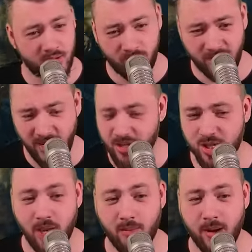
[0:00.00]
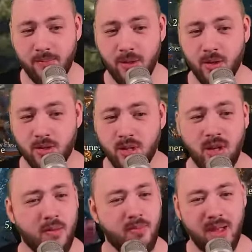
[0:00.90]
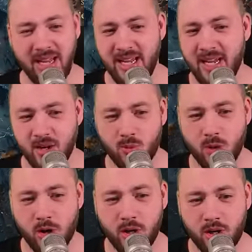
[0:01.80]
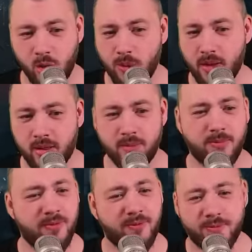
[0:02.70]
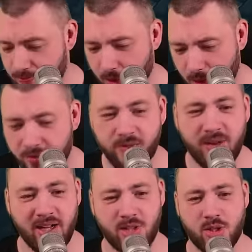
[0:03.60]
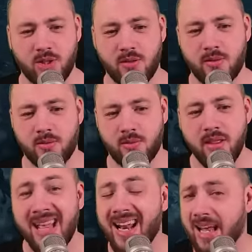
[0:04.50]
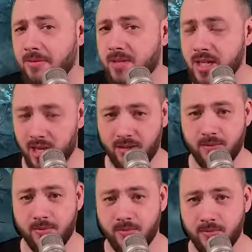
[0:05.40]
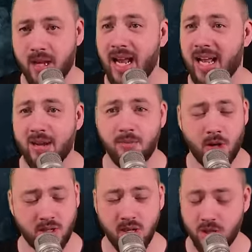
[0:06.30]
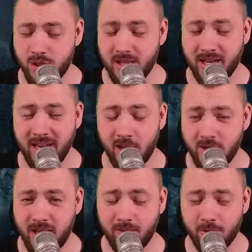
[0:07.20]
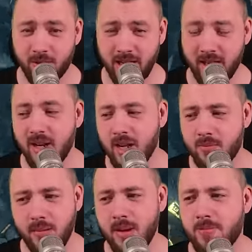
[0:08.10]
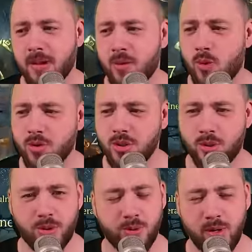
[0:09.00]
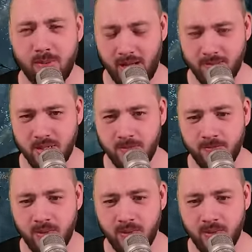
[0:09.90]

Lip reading: fleshing out my build, making it work, going perfection. Then I'm done, and I'm not touching that character ever again. Maybe I play 1, 2, 3 maps.